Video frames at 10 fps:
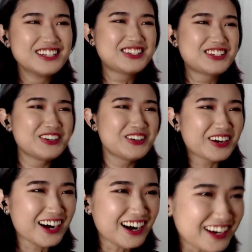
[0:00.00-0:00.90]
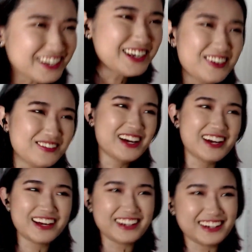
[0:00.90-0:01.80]
JOOHONEY,
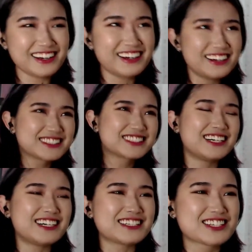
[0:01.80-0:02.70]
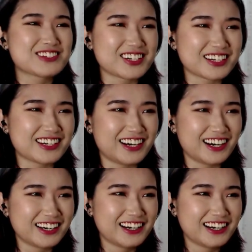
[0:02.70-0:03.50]
man. I swear to god.